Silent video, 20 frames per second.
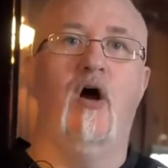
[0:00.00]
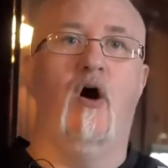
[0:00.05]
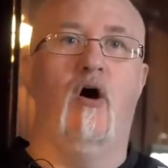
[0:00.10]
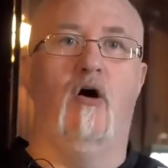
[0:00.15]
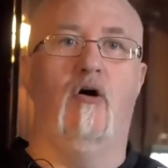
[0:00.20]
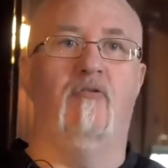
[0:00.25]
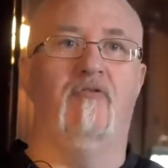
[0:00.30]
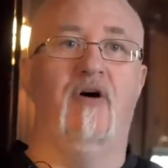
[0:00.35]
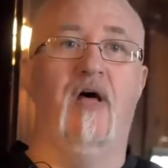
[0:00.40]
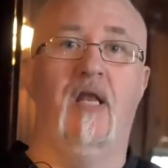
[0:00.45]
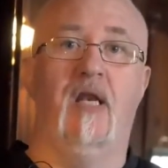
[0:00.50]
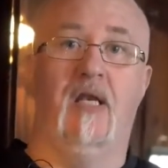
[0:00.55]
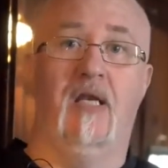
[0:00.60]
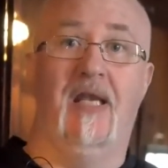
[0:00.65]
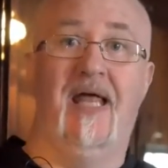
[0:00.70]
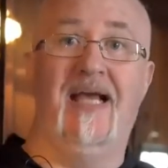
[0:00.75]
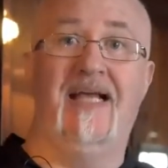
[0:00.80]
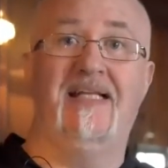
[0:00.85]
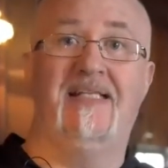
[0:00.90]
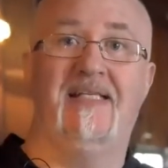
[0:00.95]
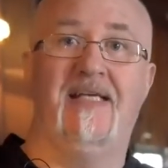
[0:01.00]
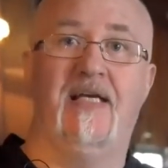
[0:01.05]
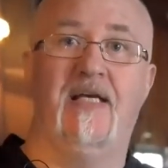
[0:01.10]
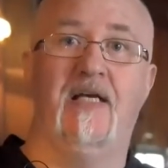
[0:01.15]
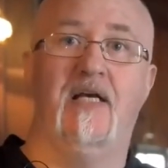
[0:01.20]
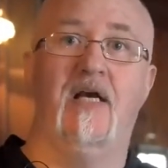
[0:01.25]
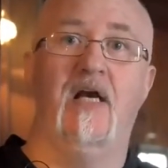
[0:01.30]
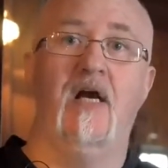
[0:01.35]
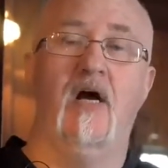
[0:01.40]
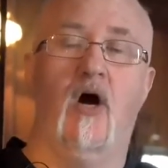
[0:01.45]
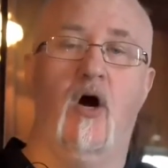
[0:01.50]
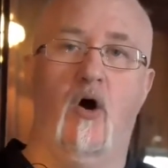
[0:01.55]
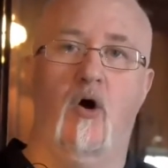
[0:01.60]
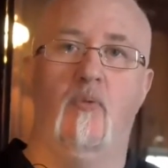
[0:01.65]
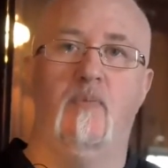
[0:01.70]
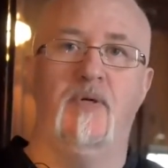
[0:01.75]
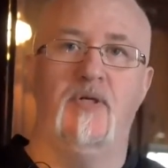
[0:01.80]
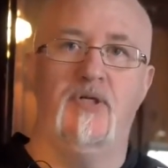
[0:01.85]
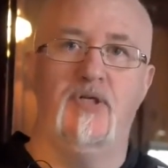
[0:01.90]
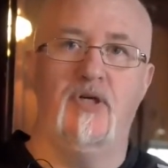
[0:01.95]
of lighting
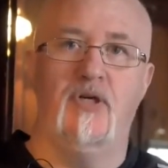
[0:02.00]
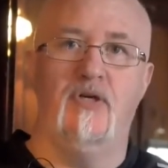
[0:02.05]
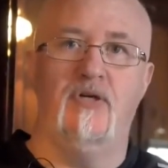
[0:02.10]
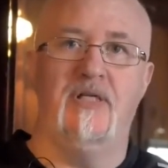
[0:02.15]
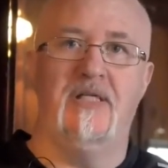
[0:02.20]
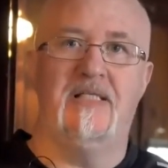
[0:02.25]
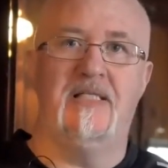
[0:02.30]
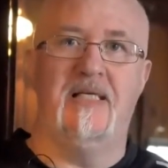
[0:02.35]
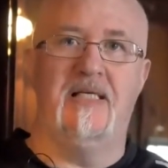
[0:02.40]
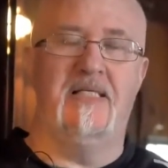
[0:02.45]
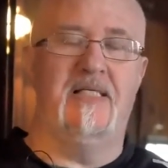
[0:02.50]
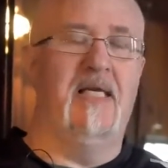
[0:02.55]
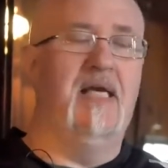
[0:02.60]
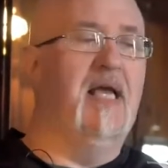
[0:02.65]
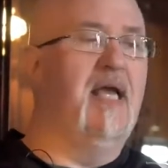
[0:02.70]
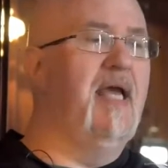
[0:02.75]
opportunities.